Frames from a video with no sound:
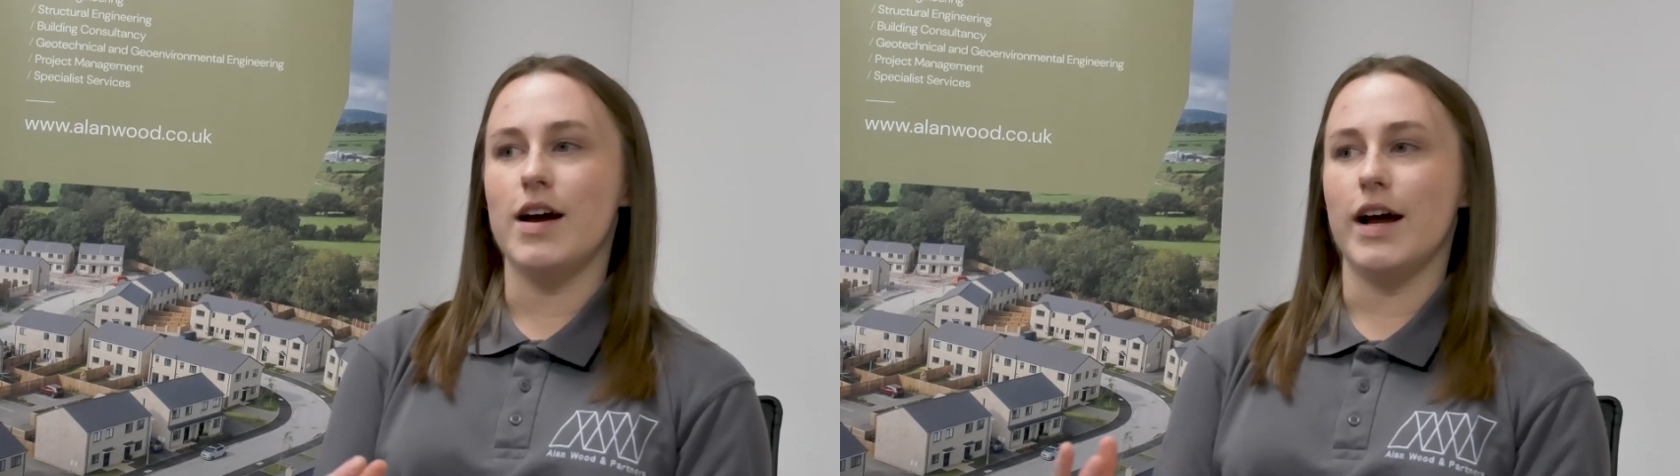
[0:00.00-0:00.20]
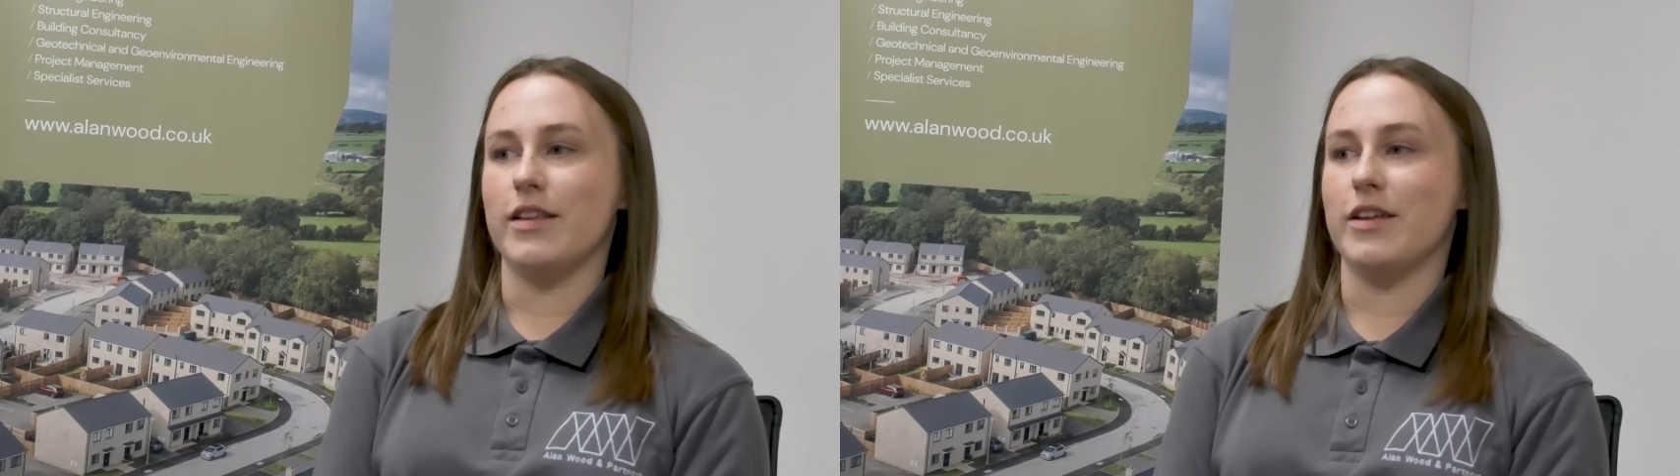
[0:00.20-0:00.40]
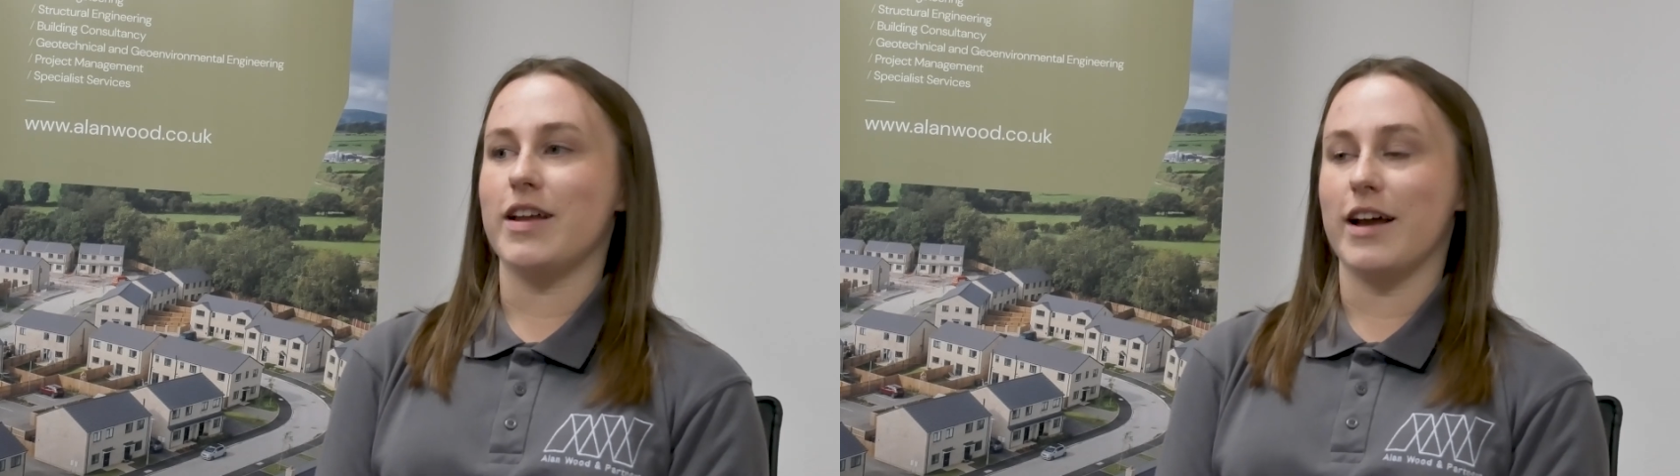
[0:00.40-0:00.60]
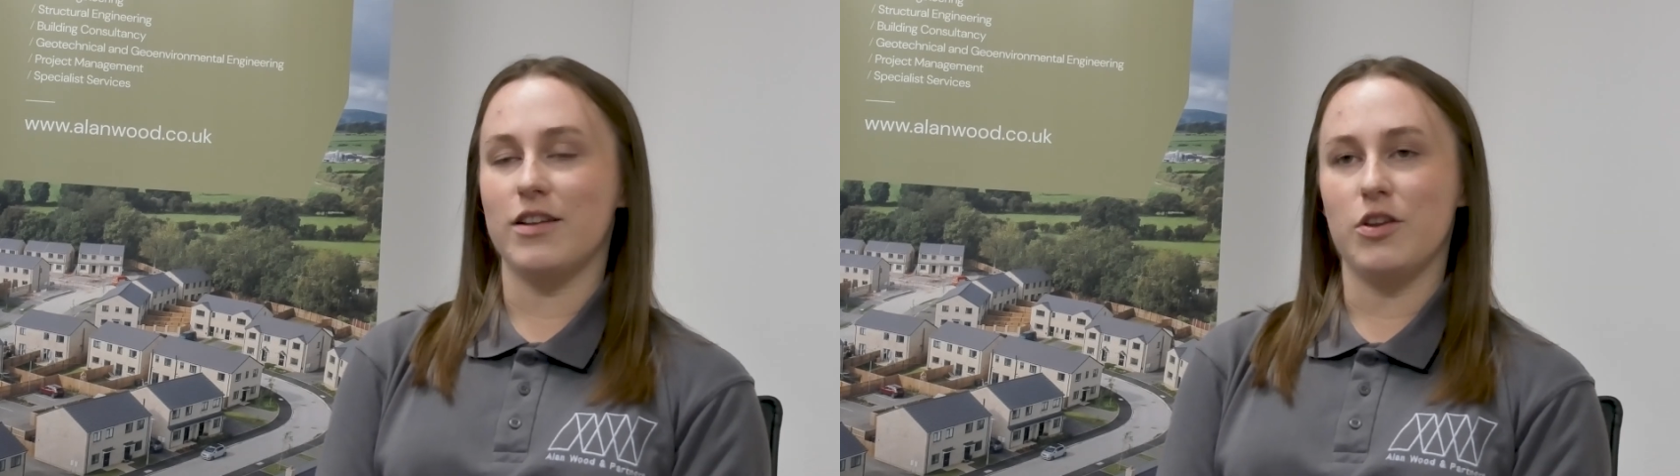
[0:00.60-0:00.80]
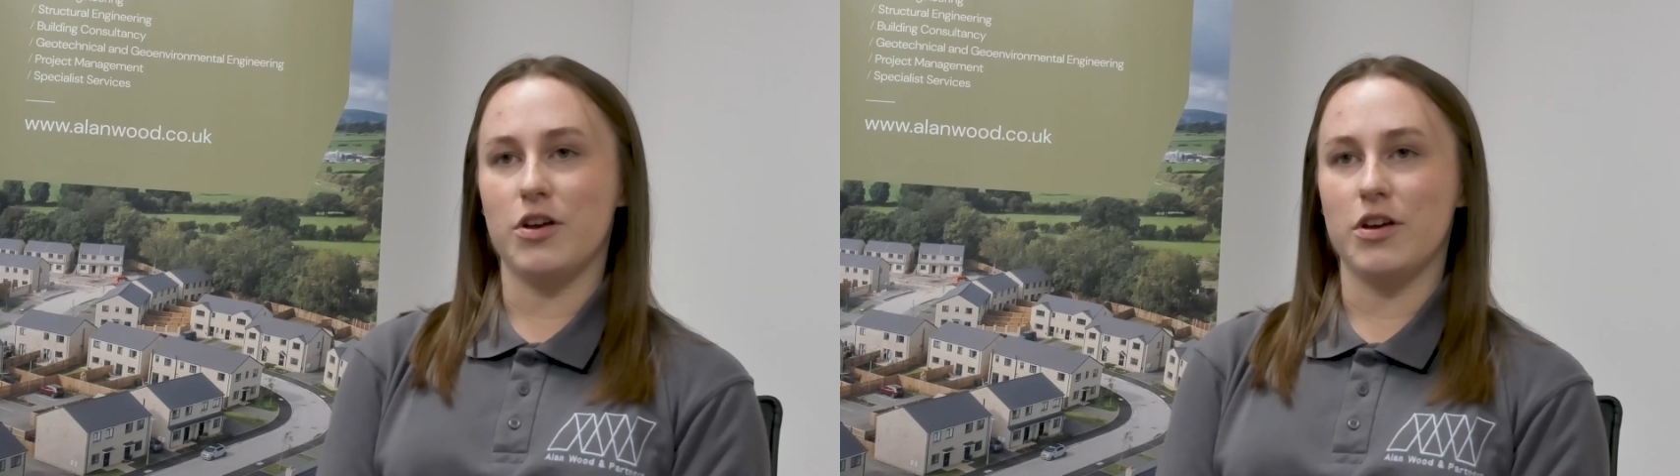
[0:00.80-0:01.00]
And I
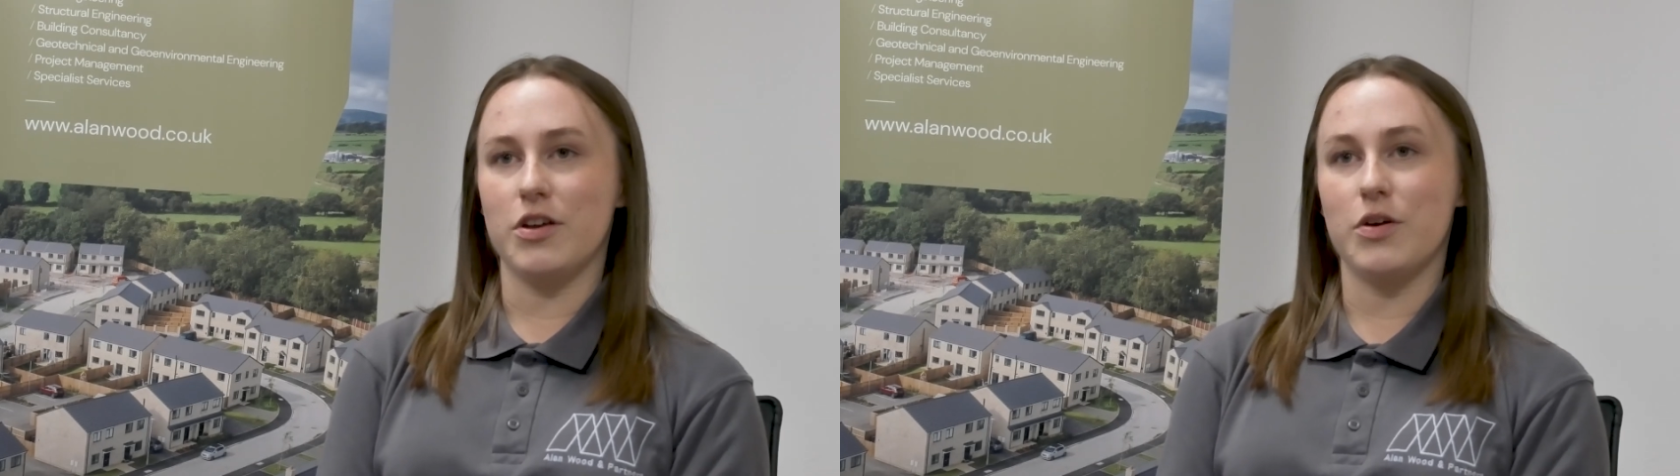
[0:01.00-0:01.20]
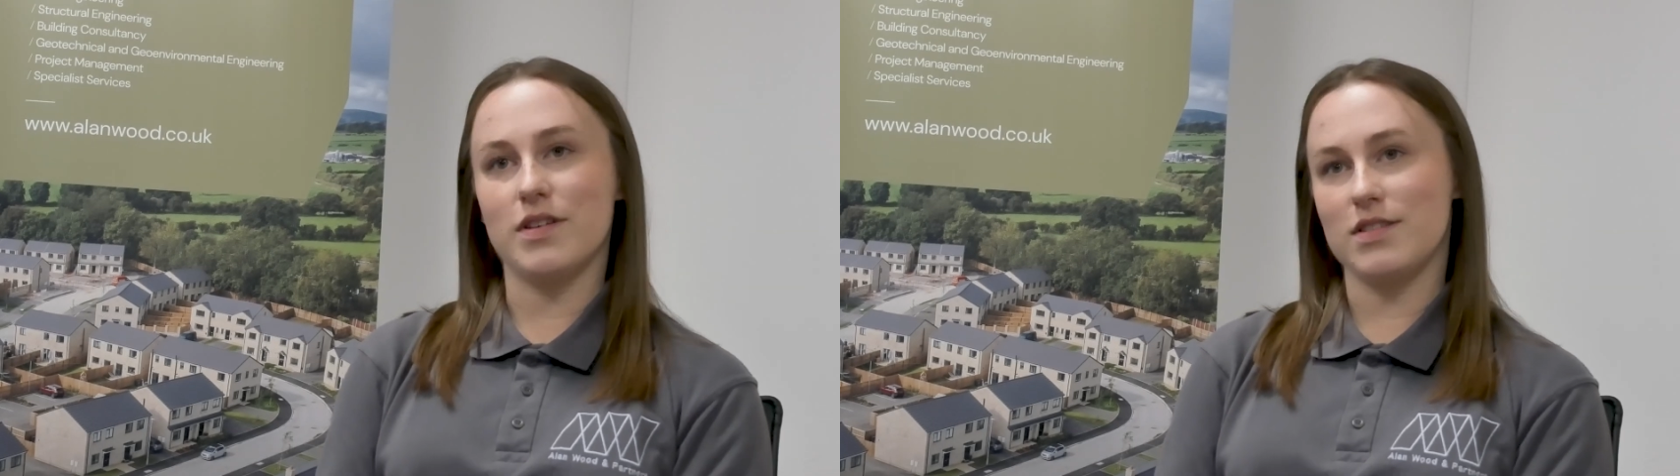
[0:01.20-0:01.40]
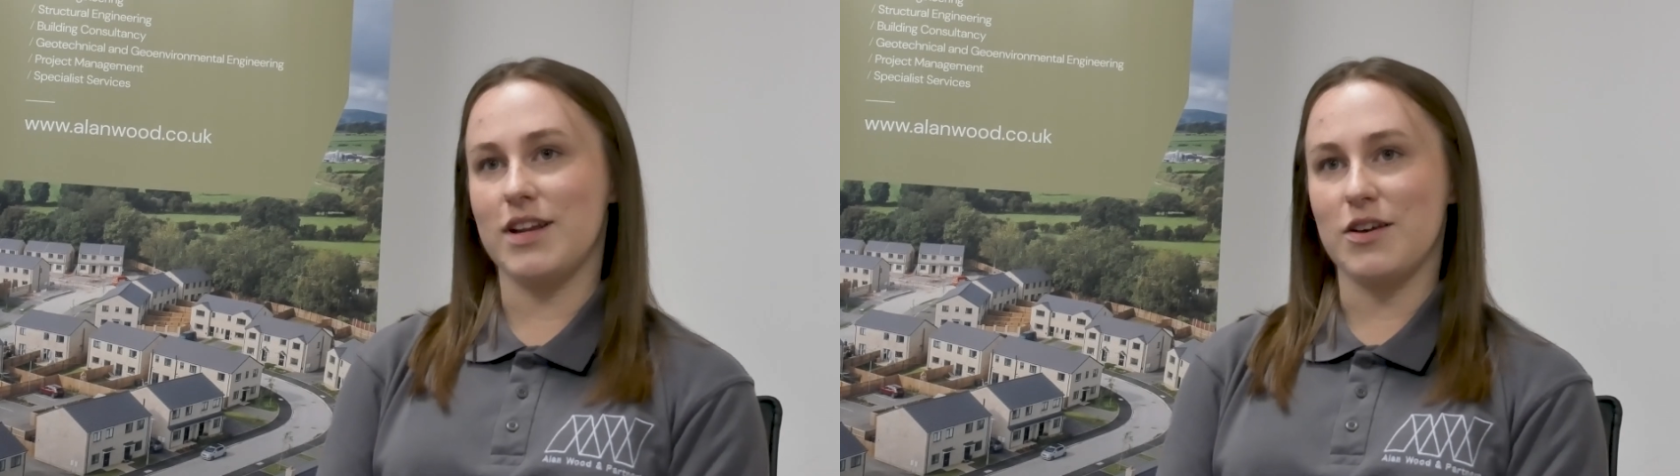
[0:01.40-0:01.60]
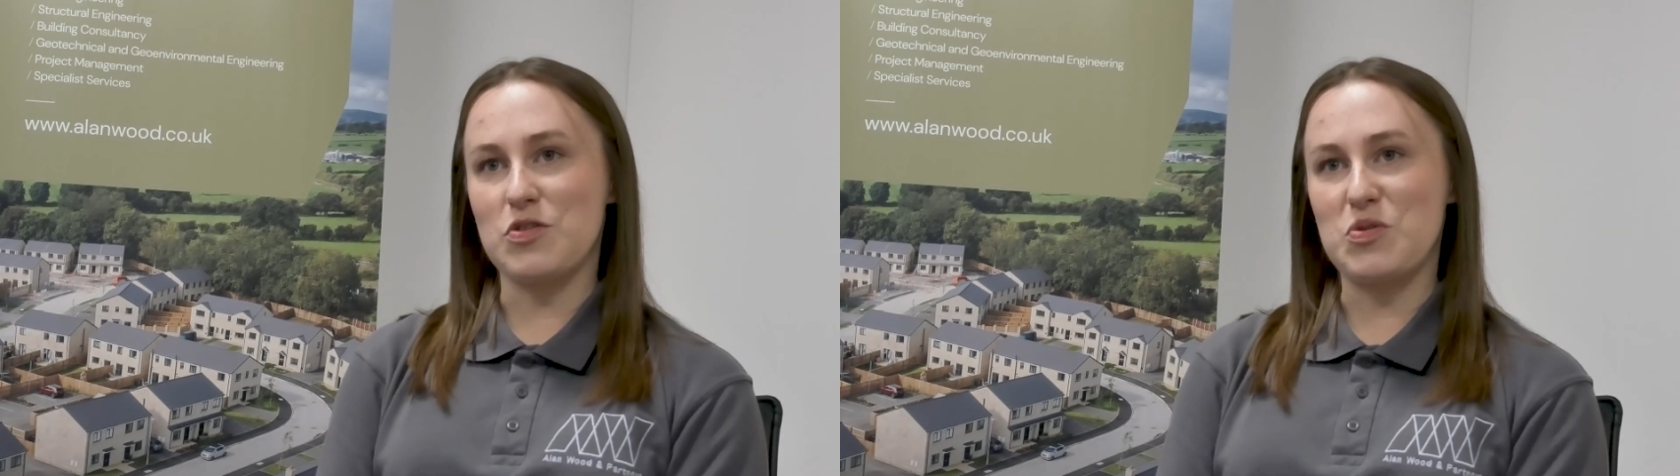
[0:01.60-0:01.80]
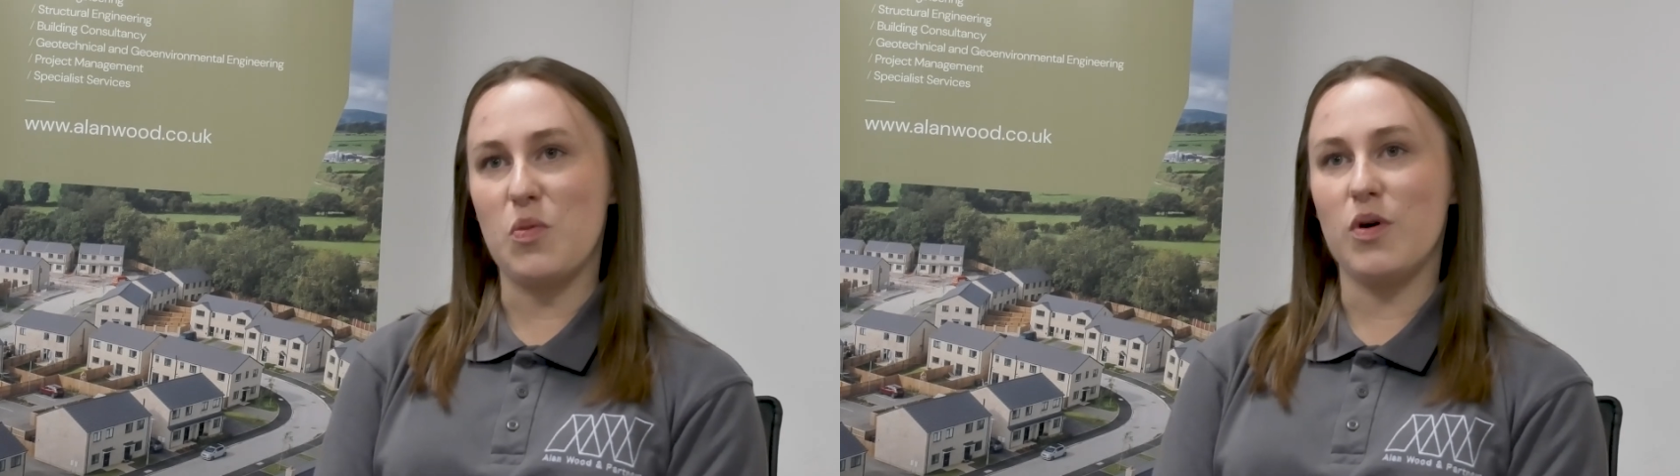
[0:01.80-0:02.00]
can look at who I sit
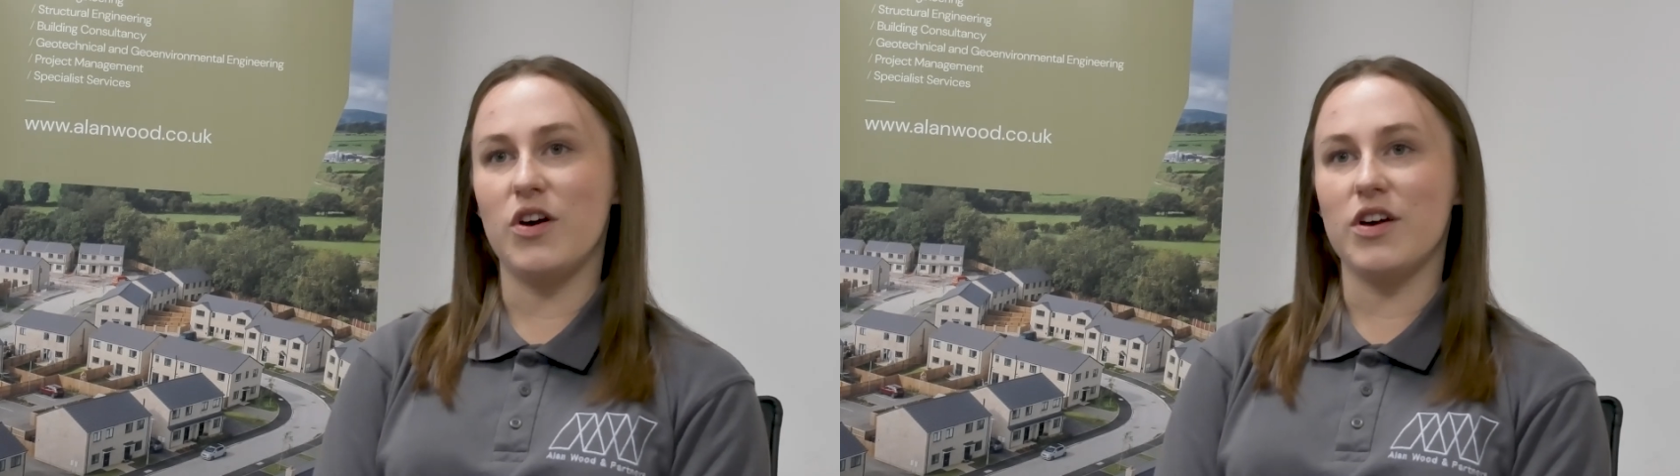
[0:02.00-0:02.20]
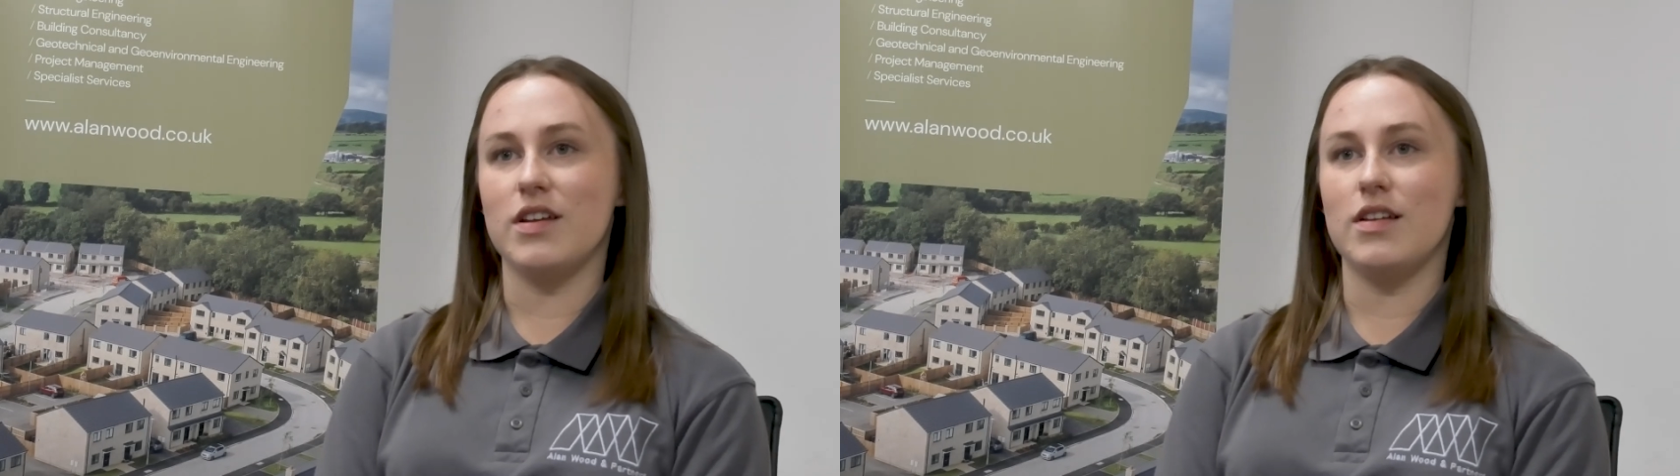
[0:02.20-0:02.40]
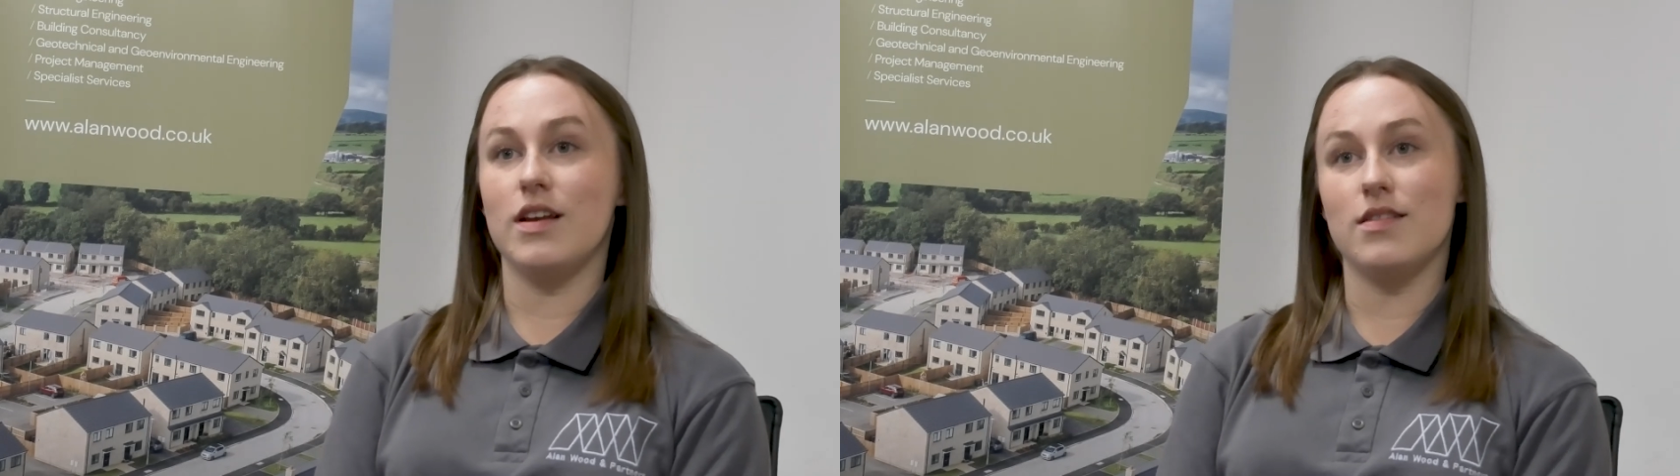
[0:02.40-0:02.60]
next to at work and